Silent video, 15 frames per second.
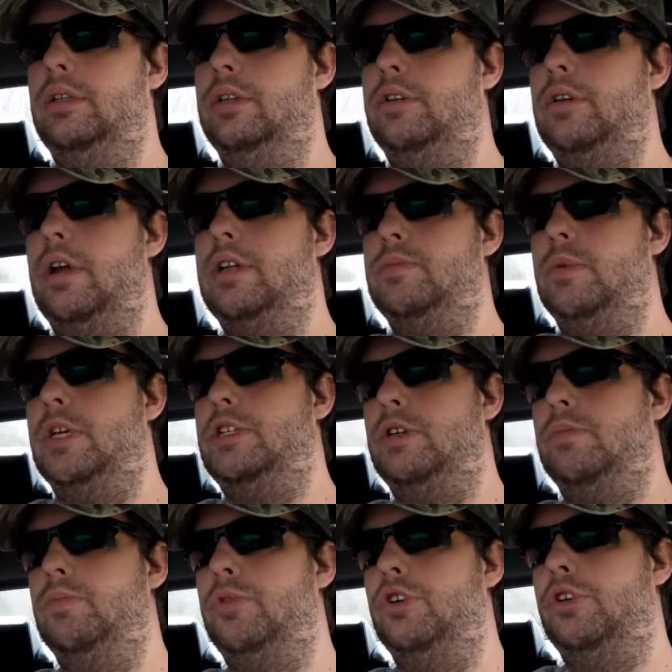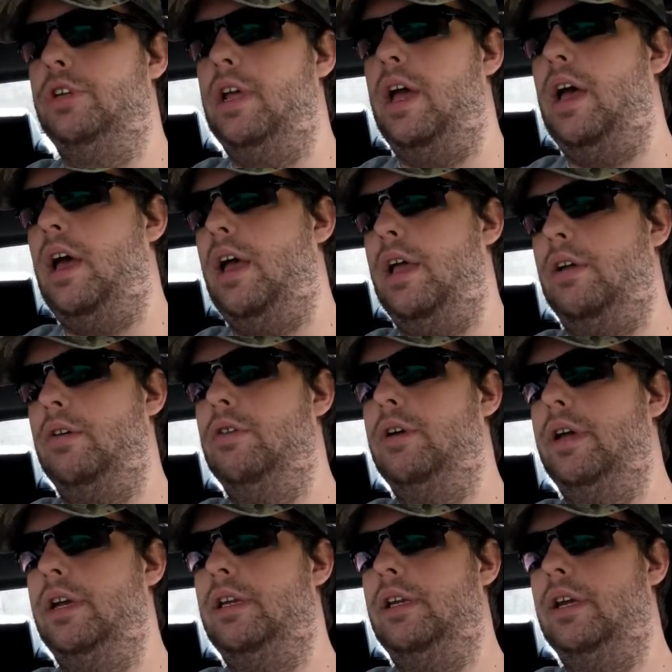the transmission pulled out and go ahead